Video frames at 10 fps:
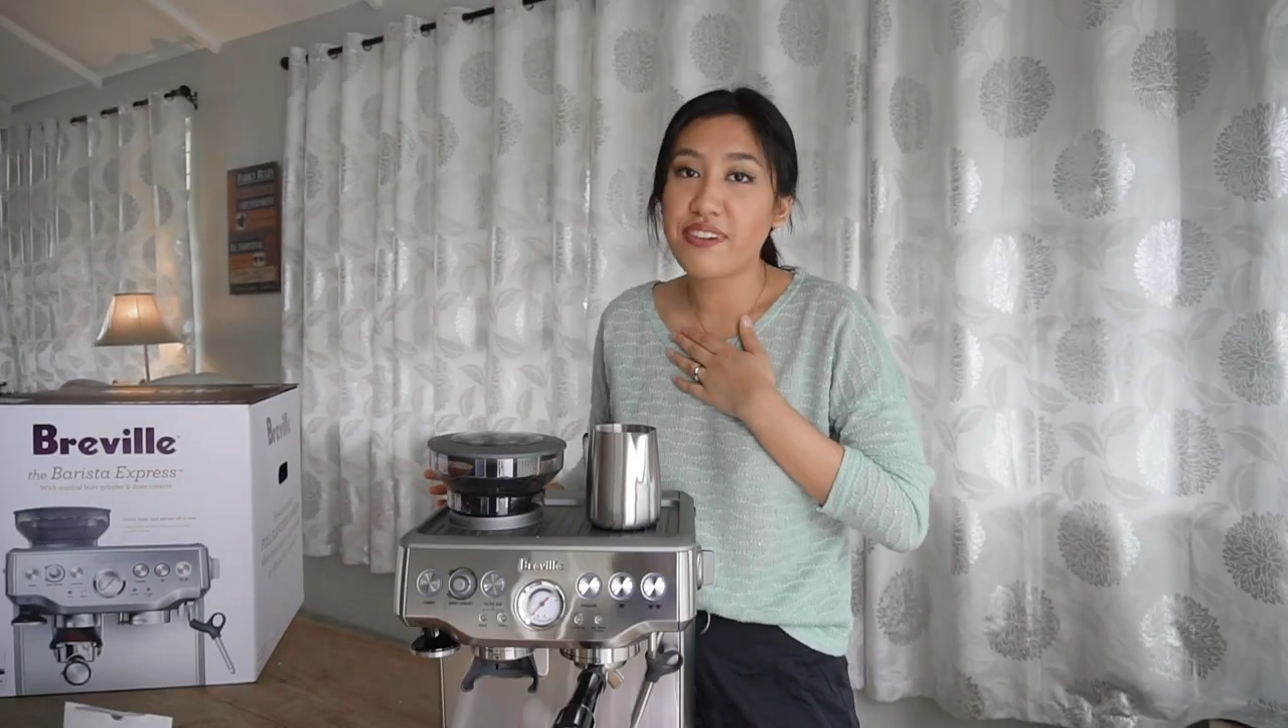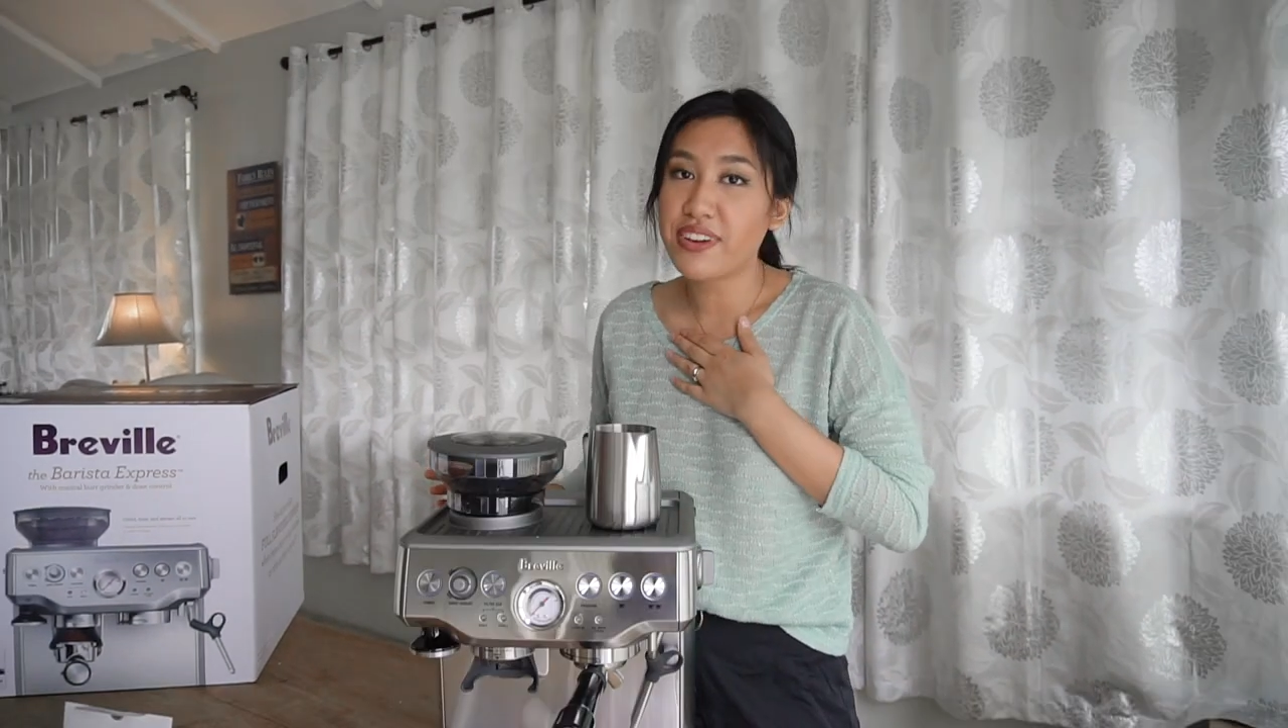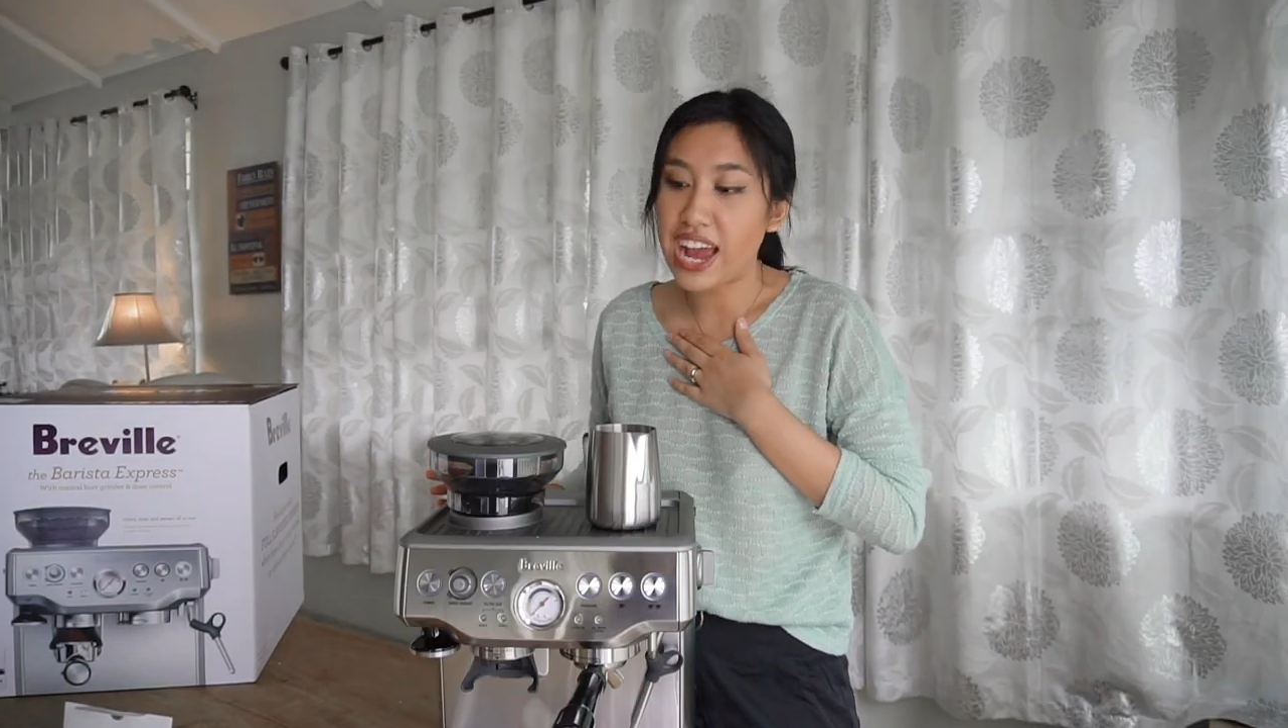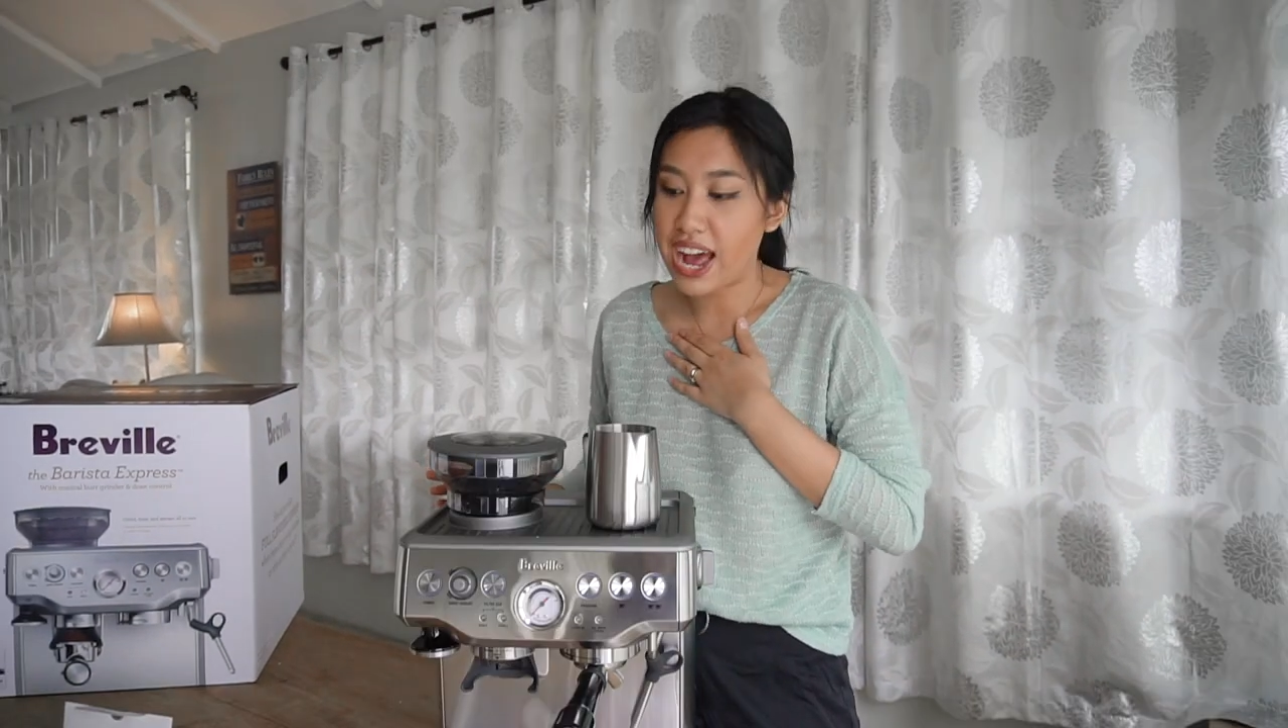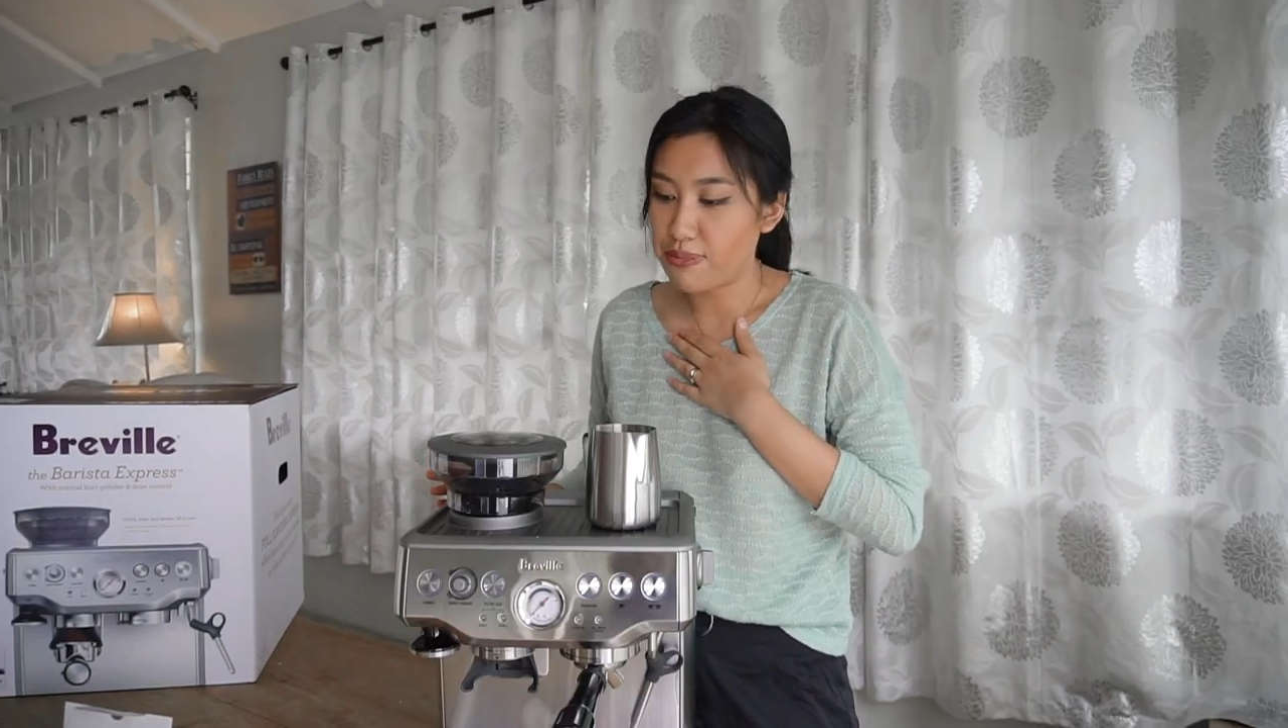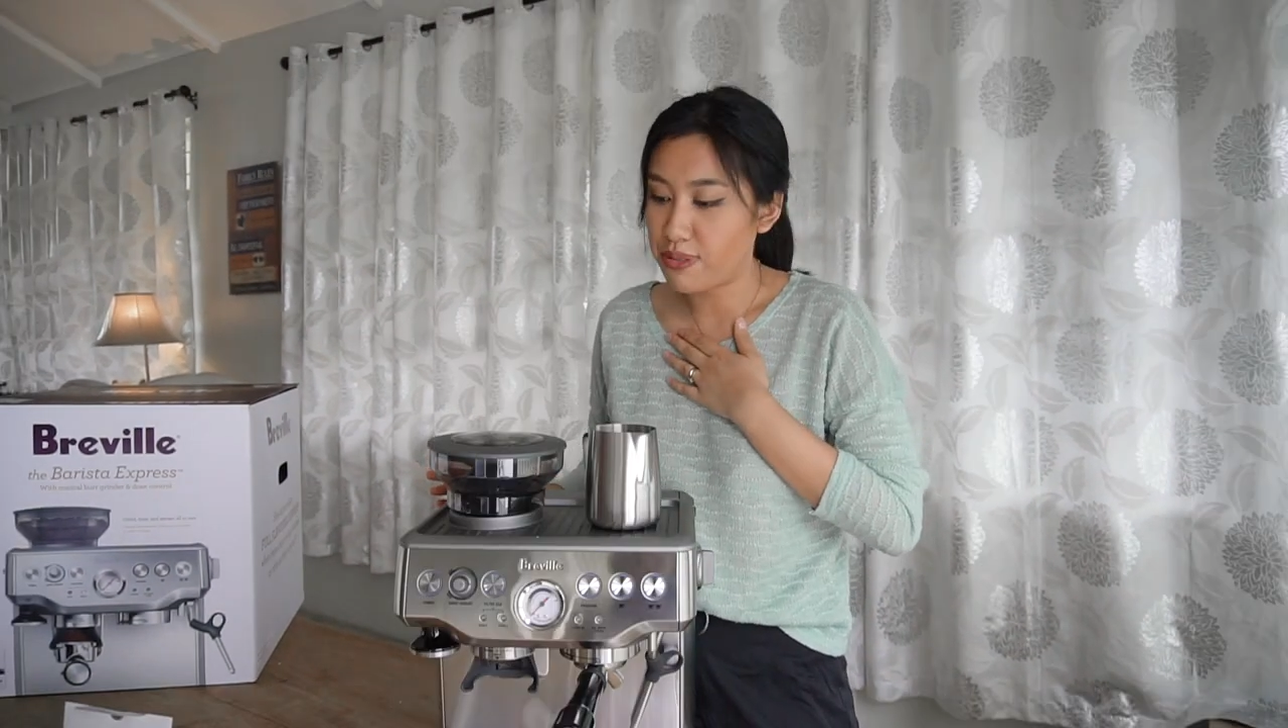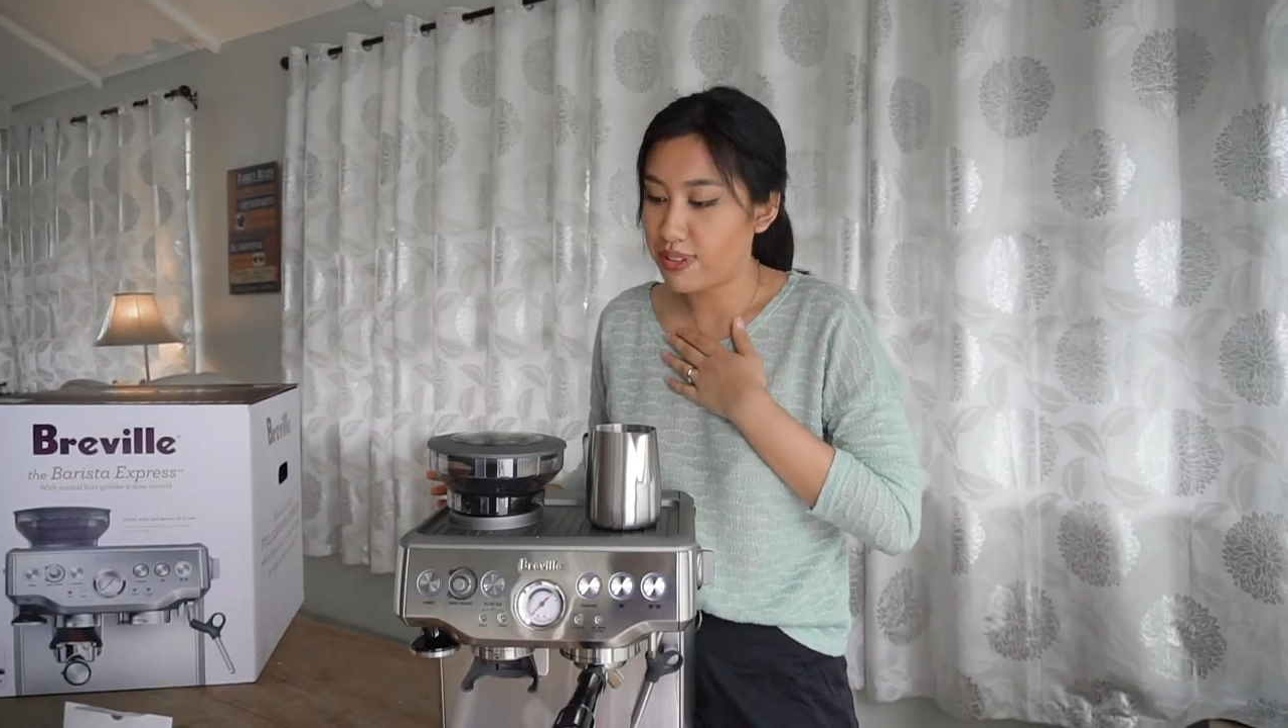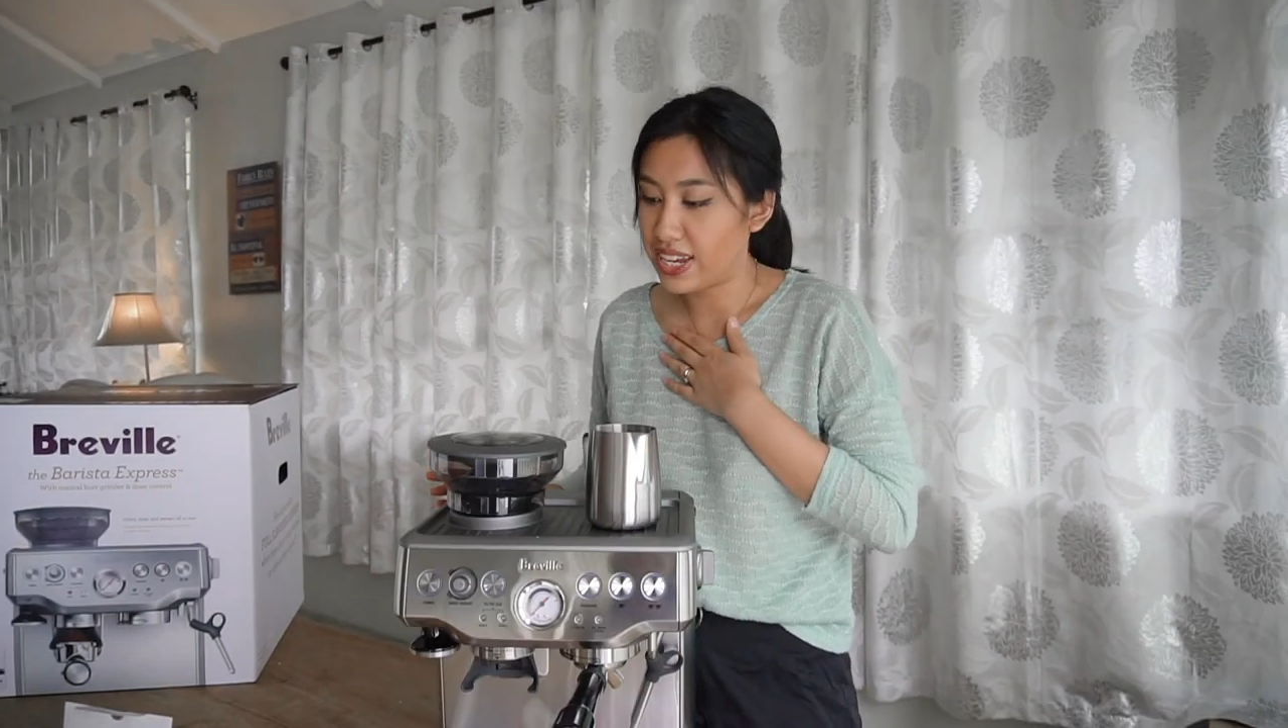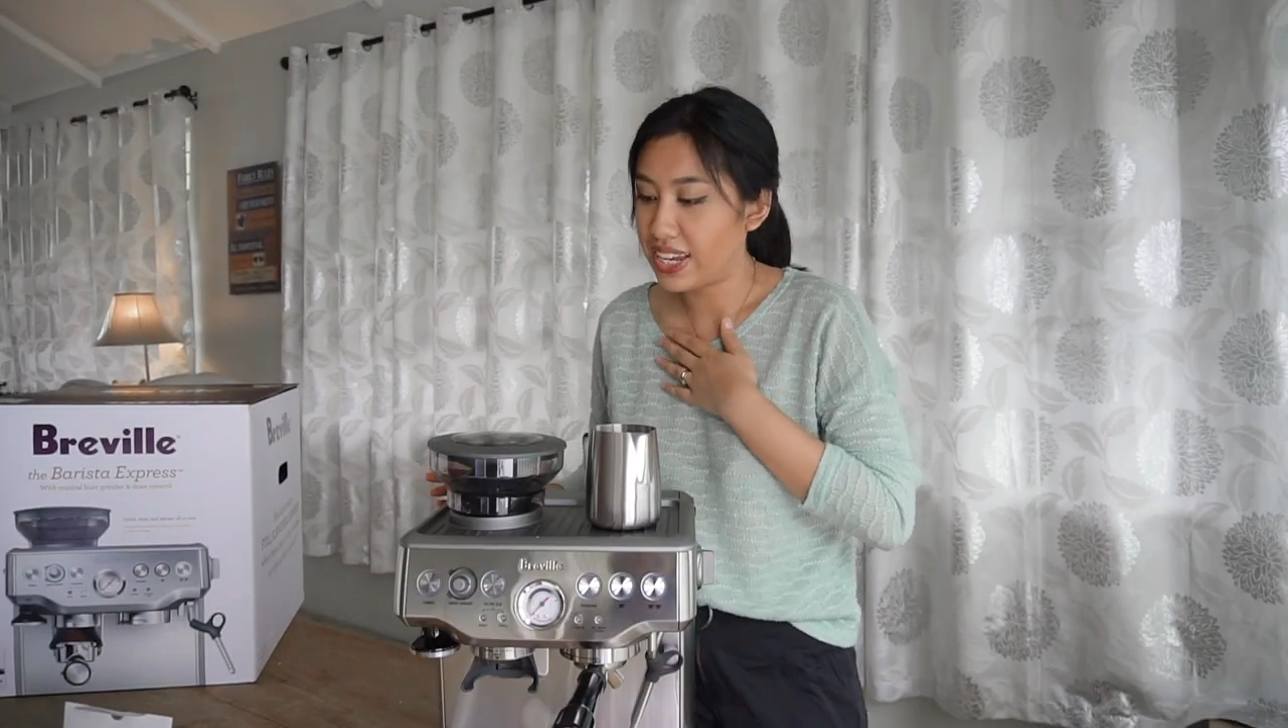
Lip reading: very happy with